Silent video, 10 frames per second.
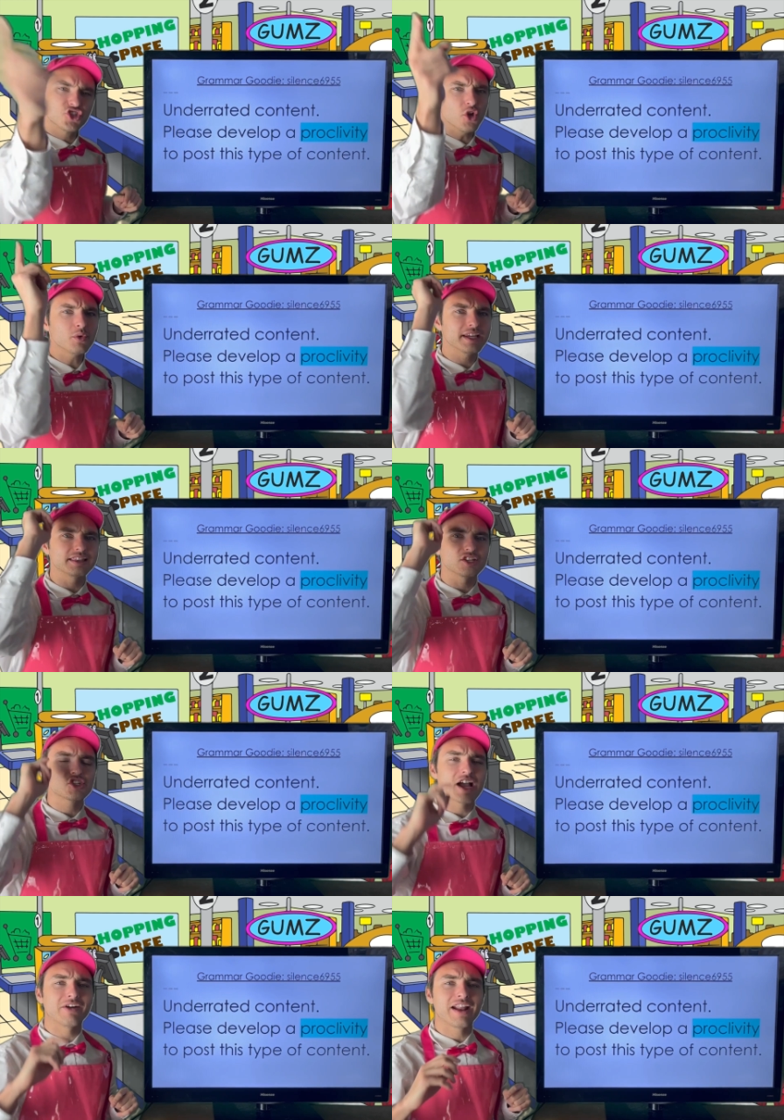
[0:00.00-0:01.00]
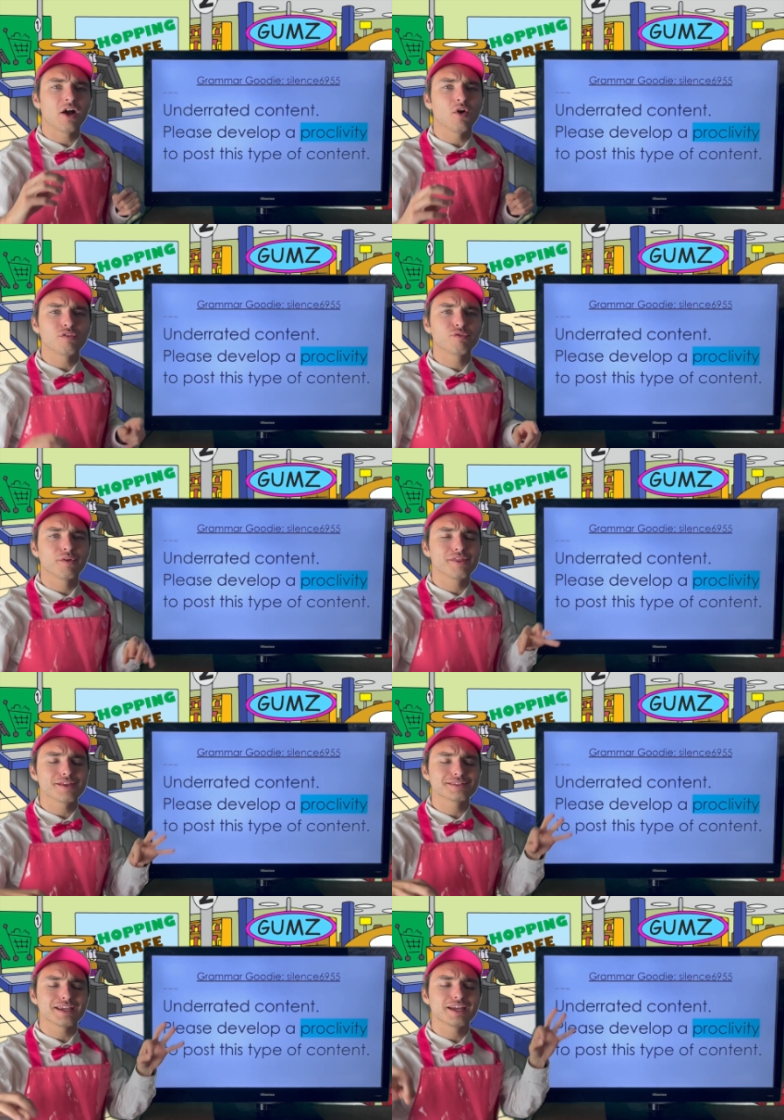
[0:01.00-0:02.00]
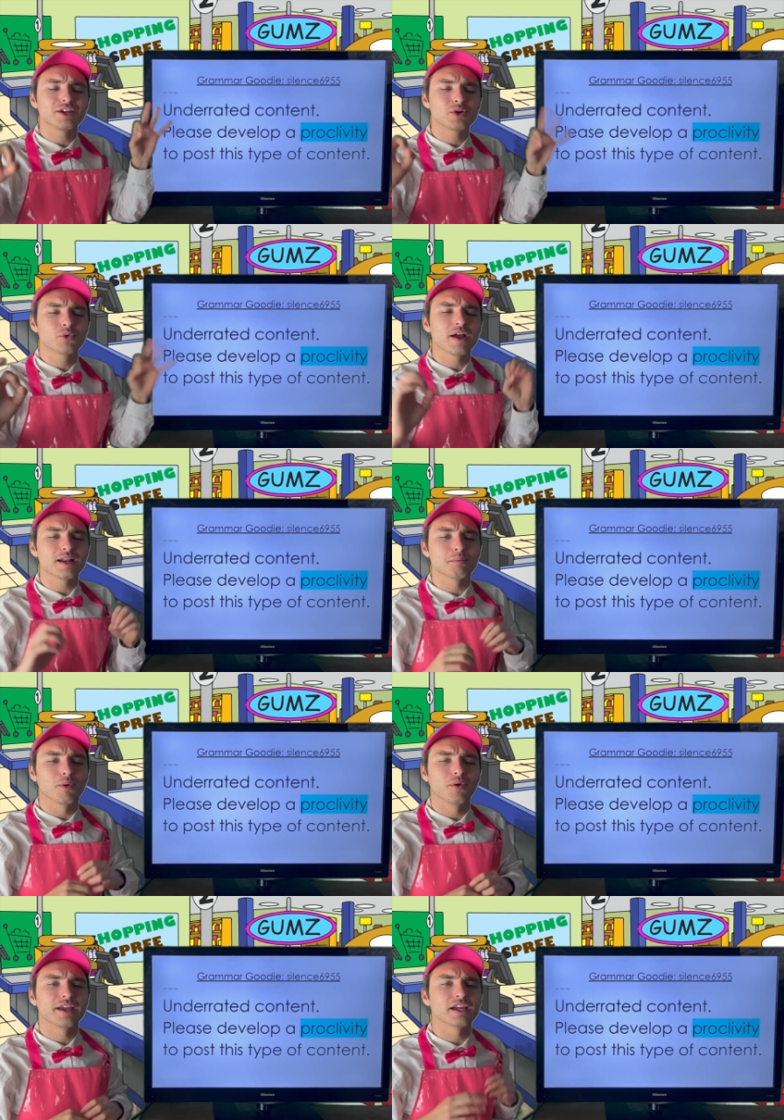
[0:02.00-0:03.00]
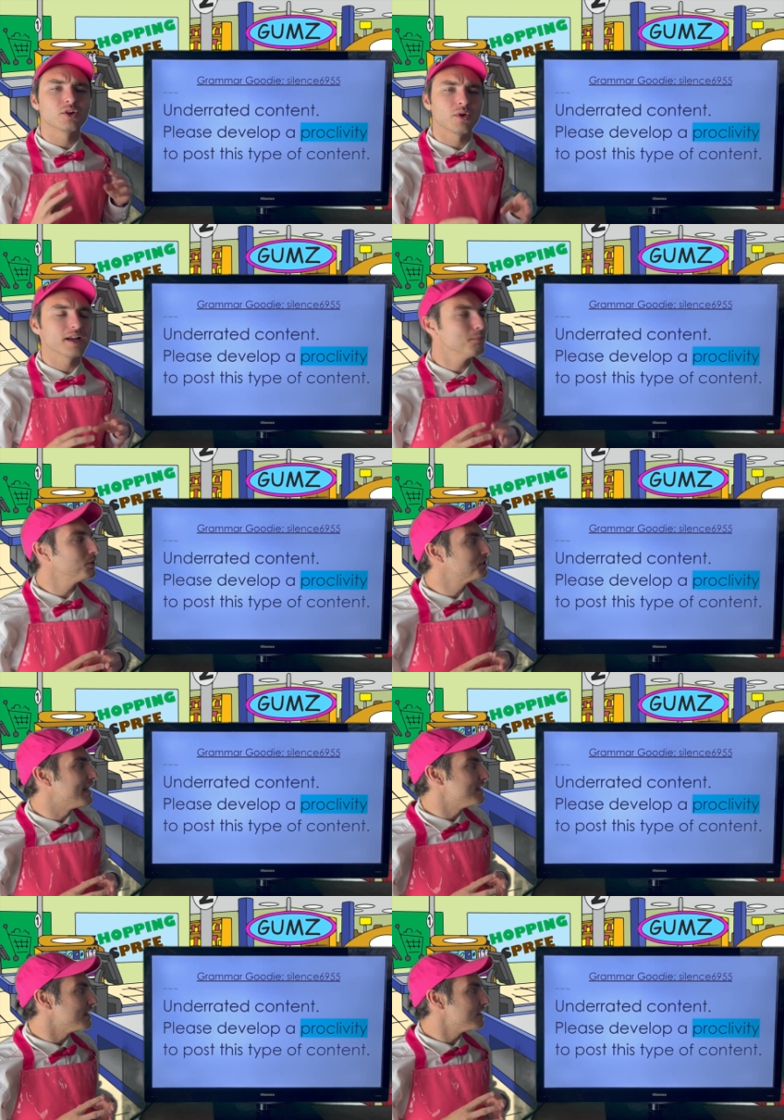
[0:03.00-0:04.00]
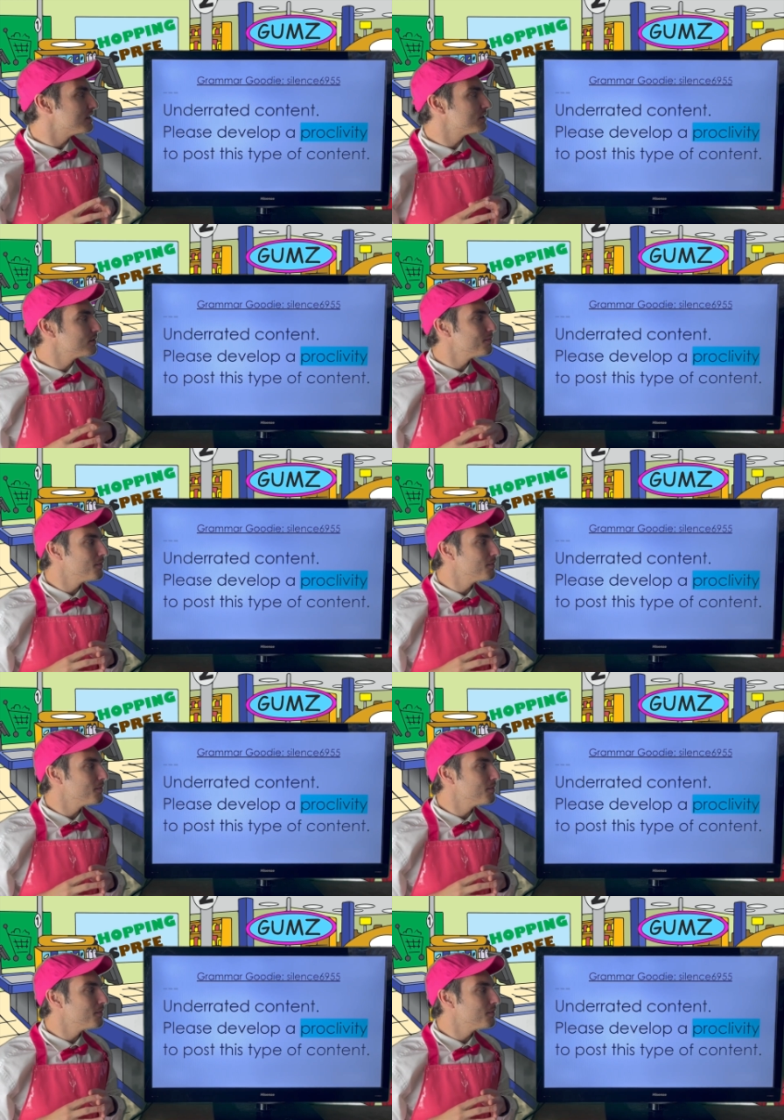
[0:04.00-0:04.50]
You get the shout out for this incredible sentence.